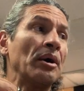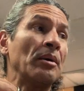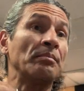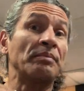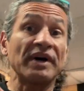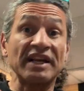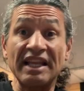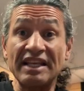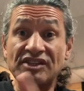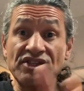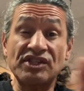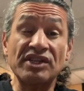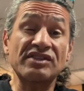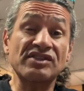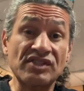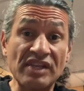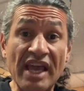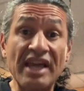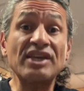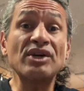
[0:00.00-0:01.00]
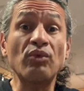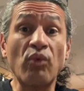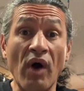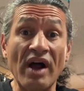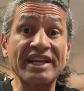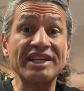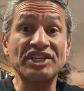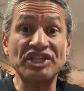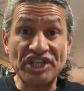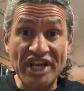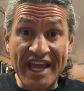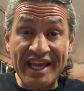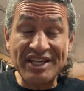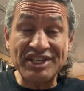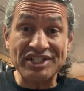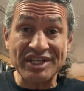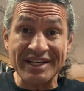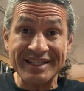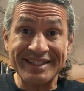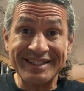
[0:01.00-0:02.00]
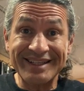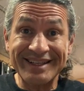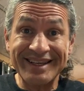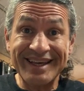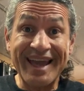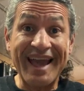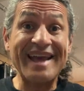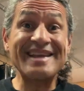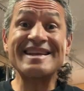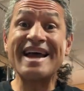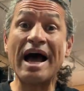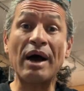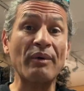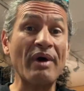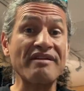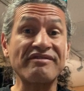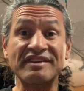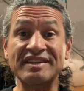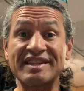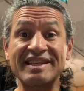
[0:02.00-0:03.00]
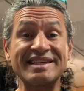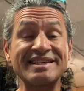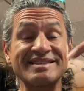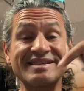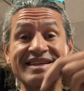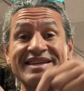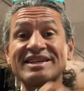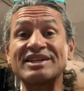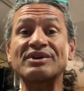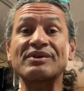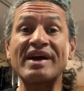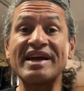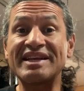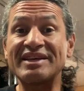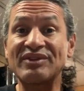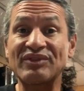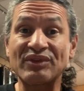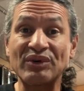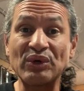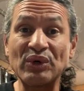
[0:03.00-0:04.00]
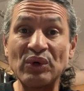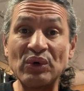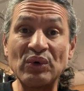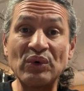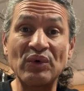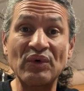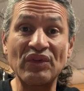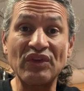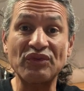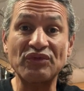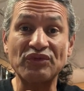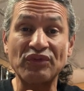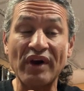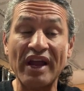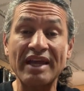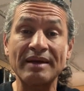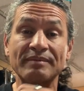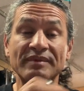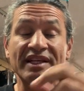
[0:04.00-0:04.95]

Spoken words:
But let's just say you want to change it. And now everything is integrated through the frame.